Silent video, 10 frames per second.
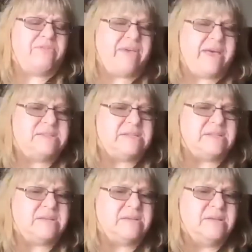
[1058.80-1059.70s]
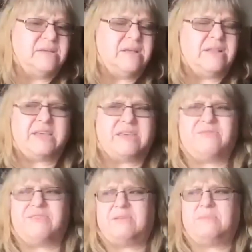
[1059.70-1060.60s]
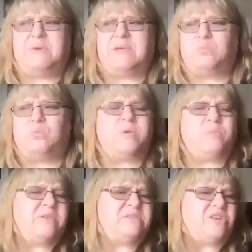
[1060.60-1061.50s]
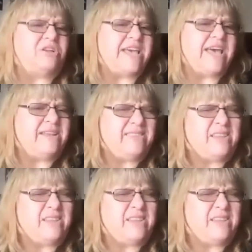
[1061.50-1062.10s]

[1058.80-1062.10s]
had to, like if it had been one with salt added,